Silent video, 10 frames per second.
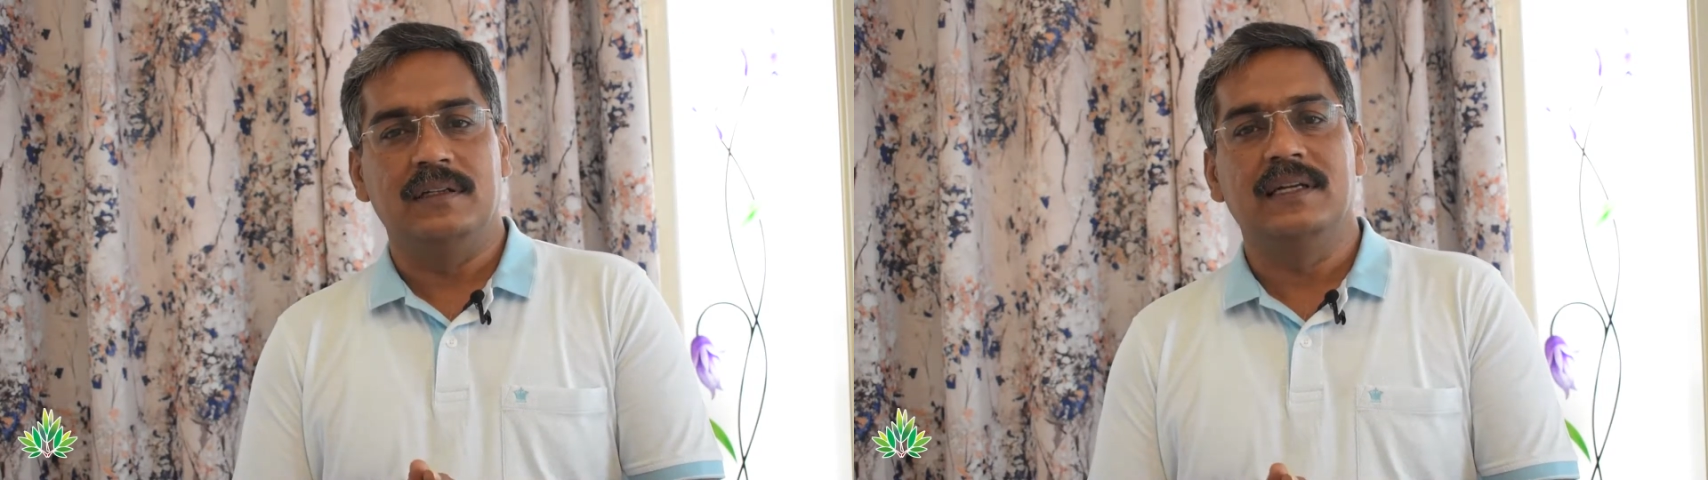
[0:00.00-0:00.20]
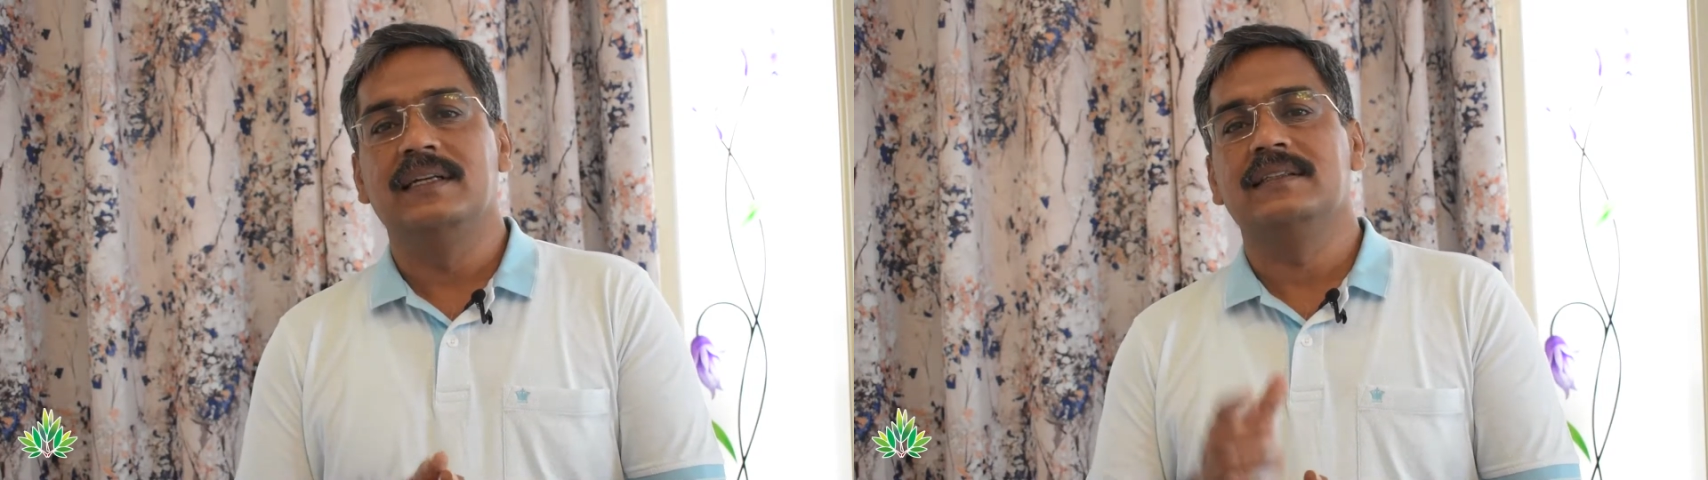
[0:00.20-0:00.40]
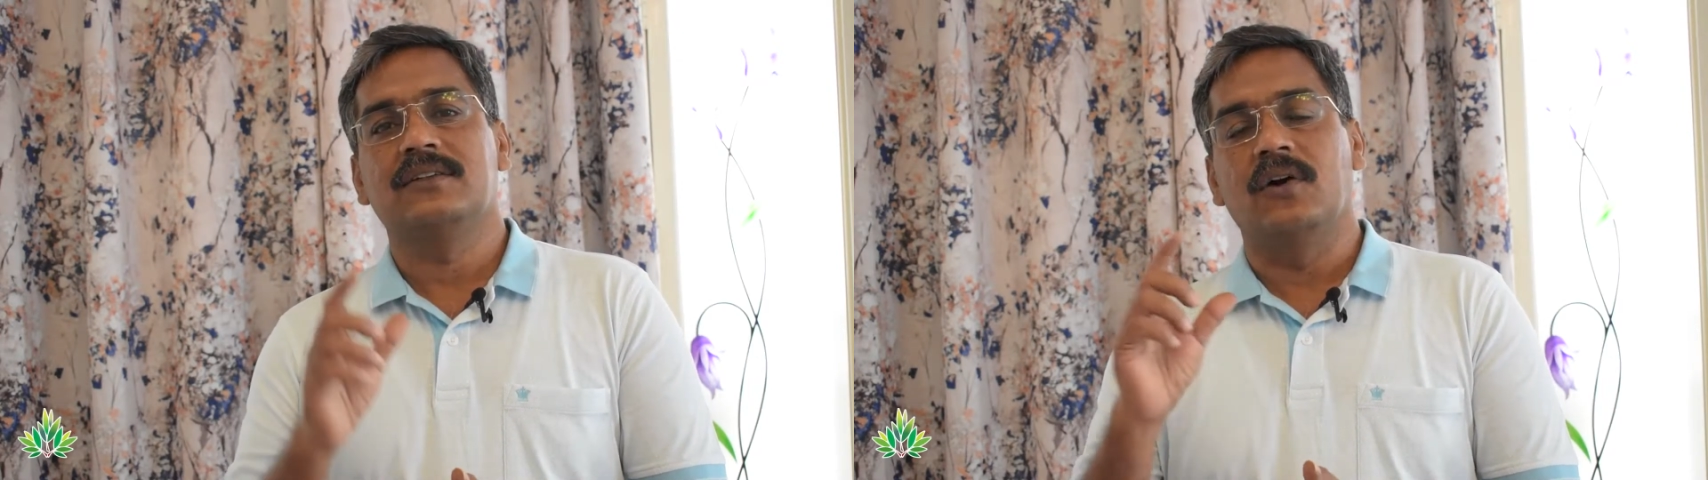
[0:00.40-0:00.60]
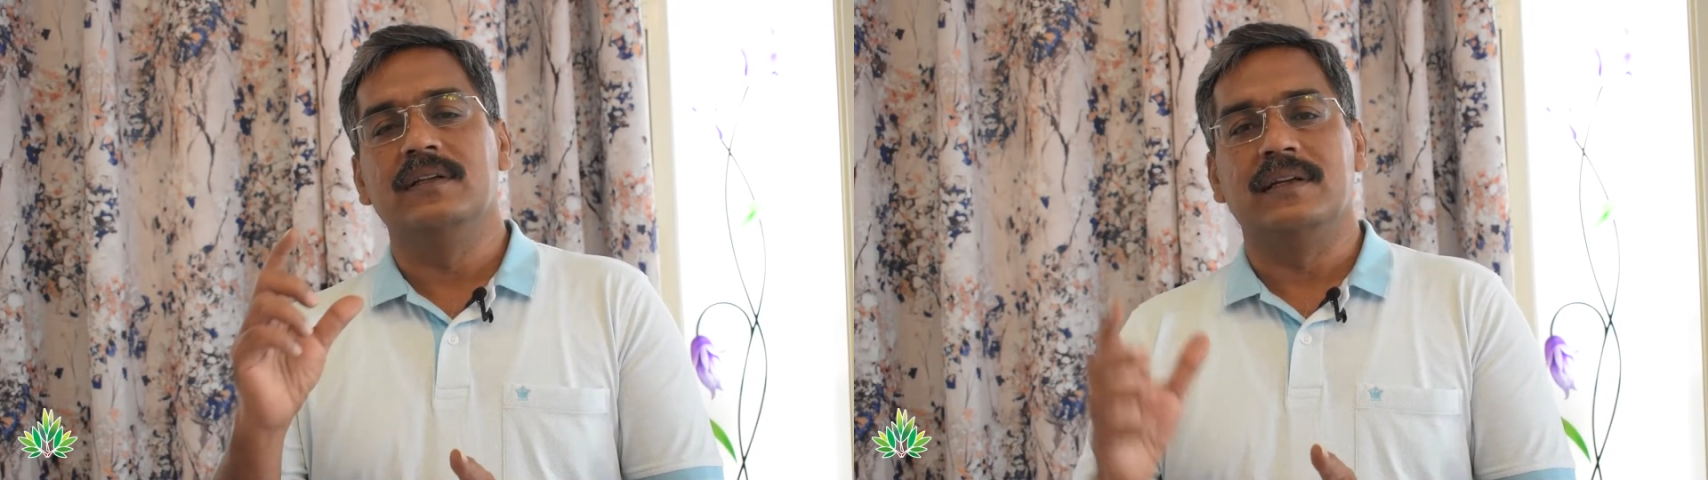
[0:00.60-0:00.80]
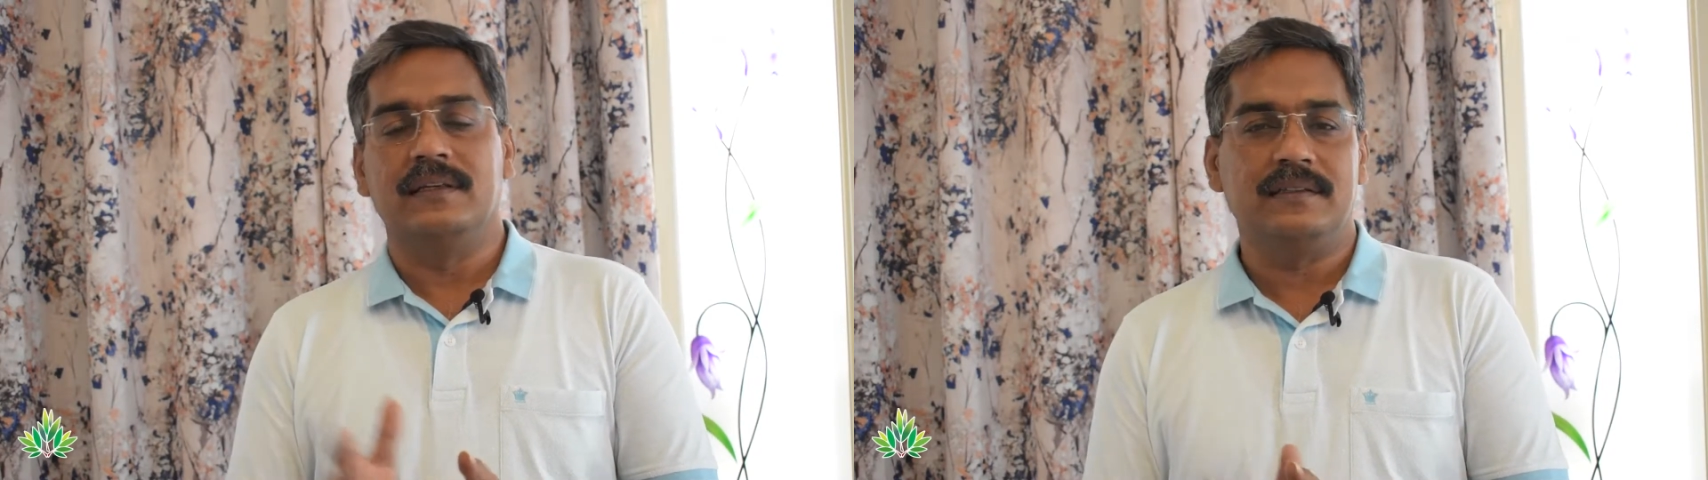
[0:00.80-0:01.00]
That is
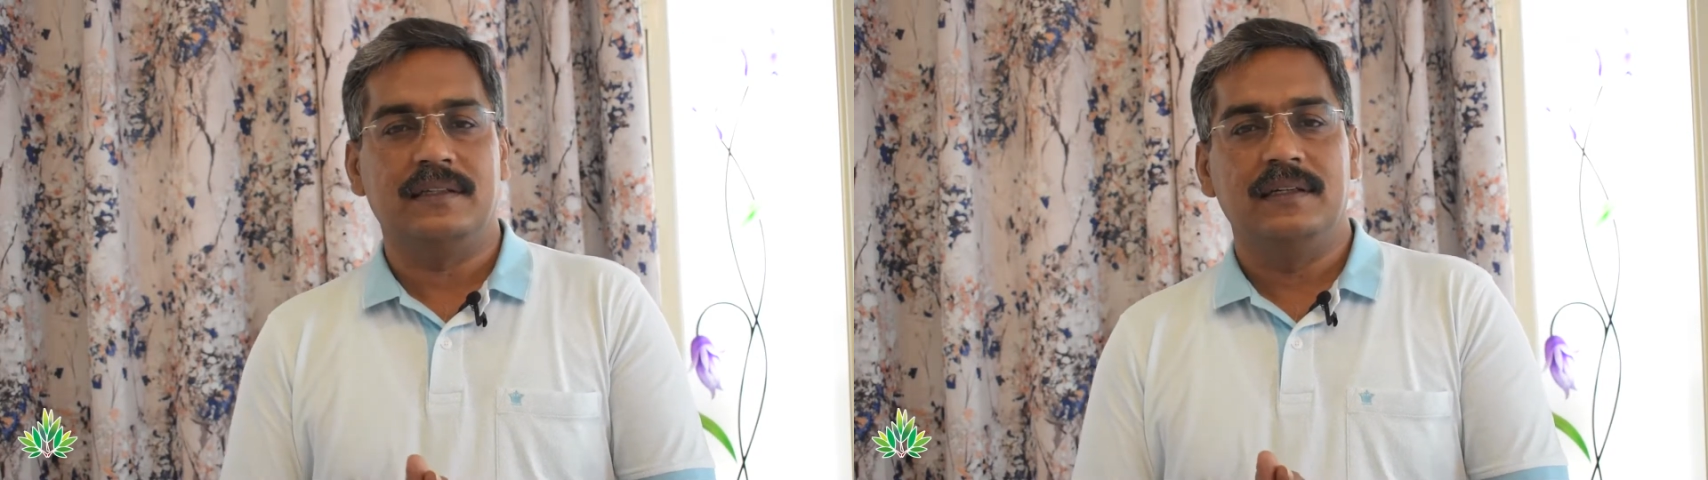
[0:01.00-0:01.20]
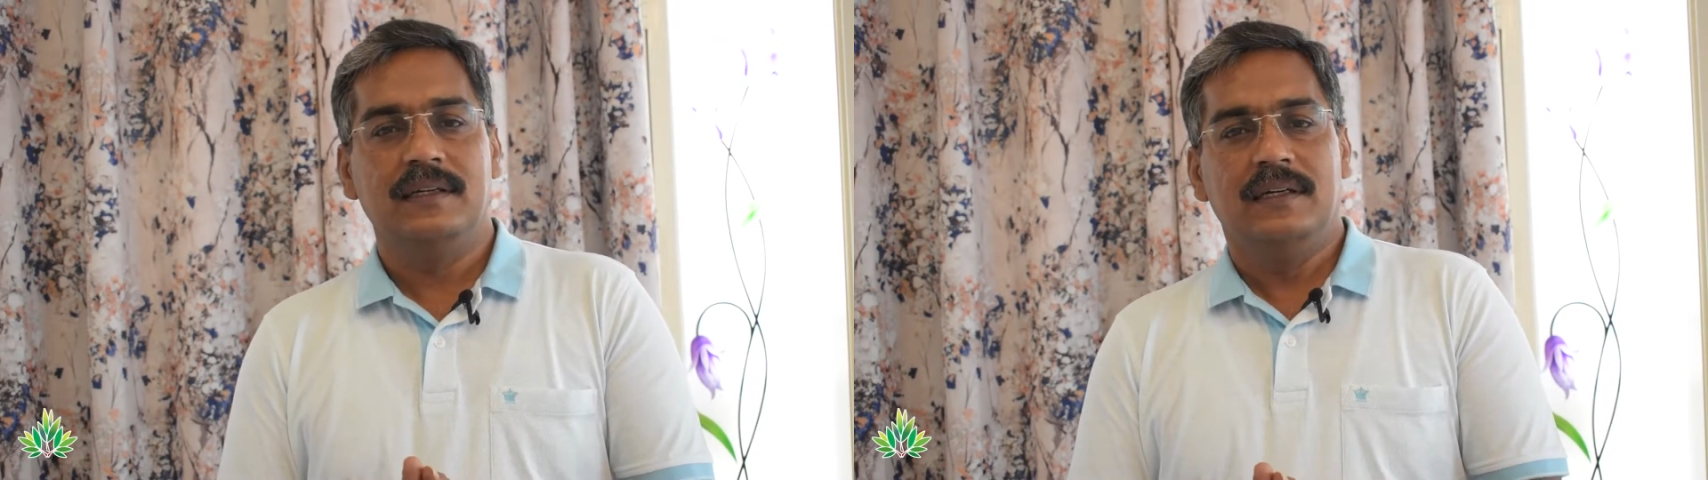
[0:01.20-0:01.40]
called the risk.